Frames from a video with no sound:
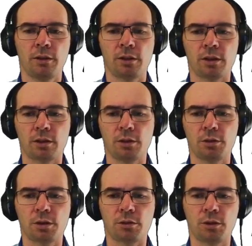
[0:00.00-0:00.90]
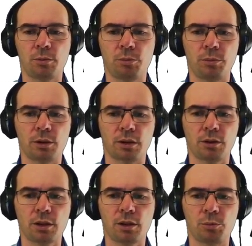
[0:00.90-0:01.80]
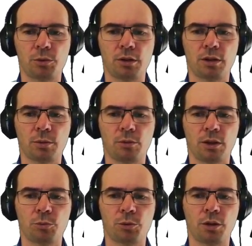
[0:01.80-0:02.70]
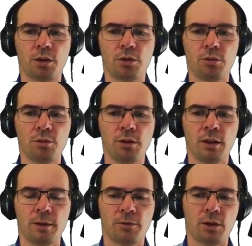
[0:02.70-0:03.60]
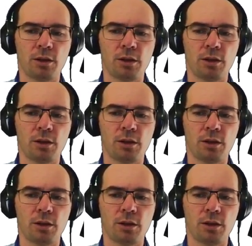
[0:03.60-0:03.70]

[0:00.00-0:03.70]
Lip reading: and the closest grid critical point is 1.2. The